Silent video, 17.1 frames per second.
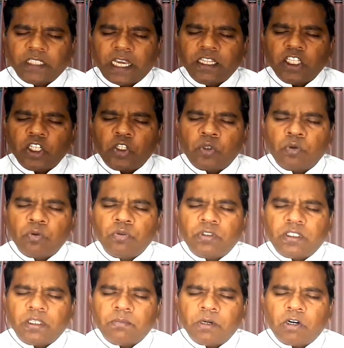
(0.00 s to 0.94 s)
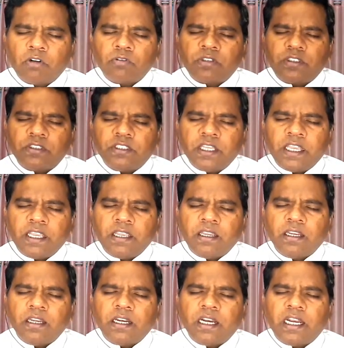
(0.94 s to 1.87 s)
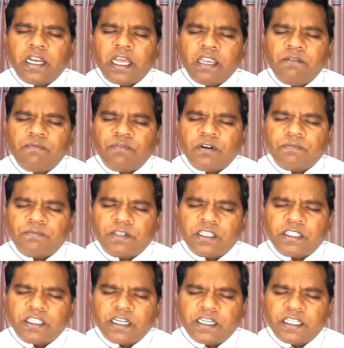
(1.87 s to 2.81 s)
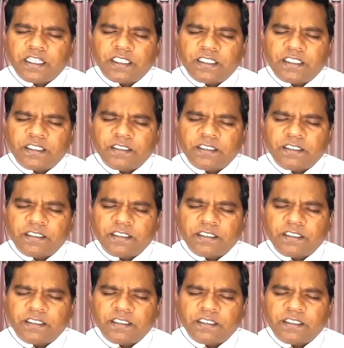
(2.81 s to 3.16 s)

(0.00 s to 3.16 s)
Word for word: and the truth about the life after the death.